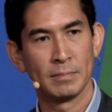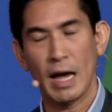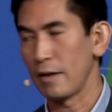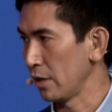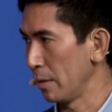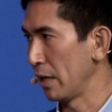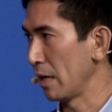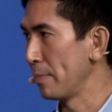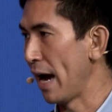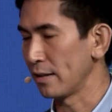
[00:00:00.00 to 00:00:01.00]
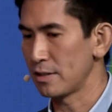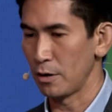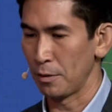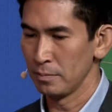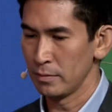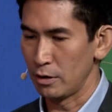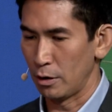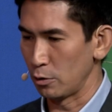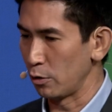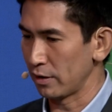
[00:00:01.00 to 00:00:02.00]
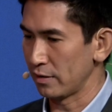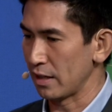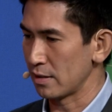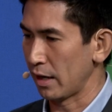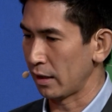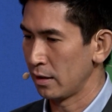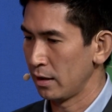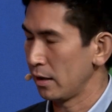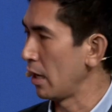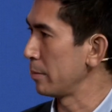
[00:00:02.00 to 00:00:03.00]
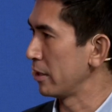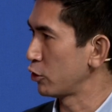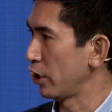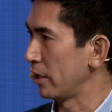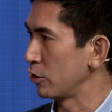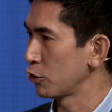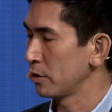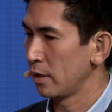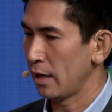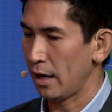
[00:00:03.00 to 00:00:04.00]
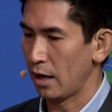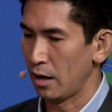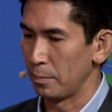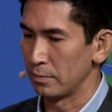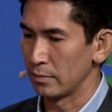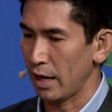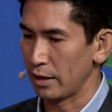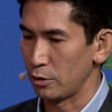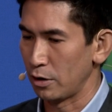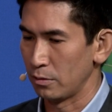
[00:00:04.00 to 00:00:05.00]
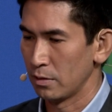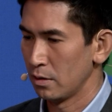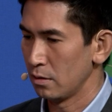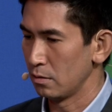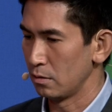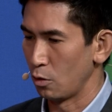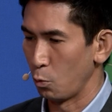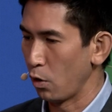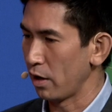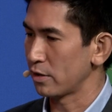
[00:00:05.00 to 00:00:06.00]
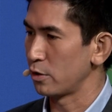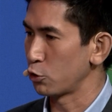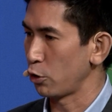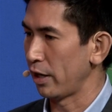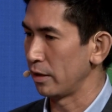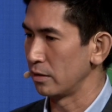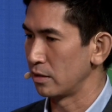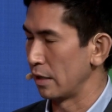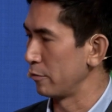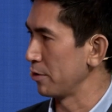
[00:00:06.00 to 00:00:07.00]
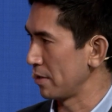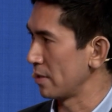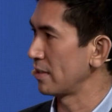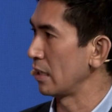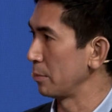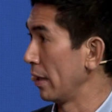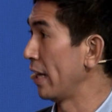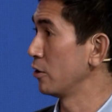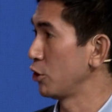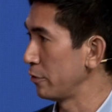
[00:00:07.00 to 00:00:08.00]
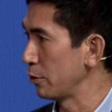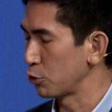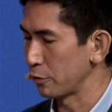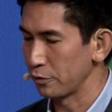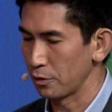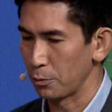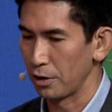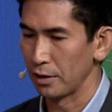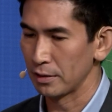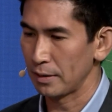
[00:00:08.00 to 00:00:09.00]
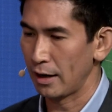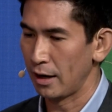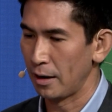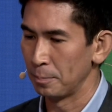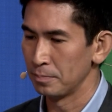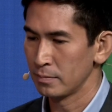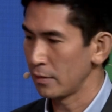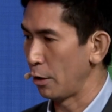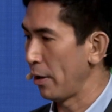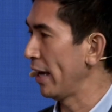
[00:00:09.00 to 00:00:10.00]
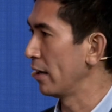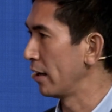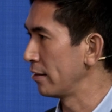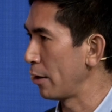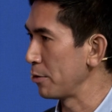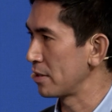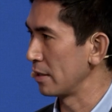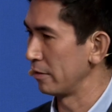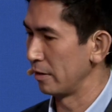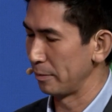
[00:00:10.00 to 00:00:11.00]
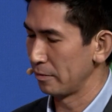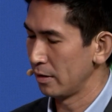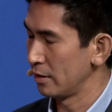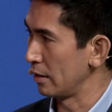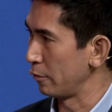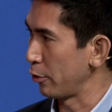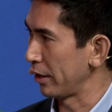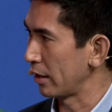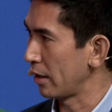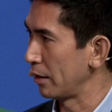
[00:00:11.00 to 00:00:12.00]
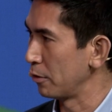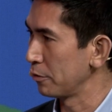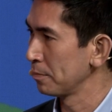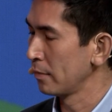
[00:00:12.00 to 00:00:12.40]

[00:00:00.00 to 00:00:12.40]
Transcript: having a big impact. So, you know, you look at things like climate change and, you know, the work to try and deliver a sustainable energy future for the world. You know, AI there is delivering the kind of,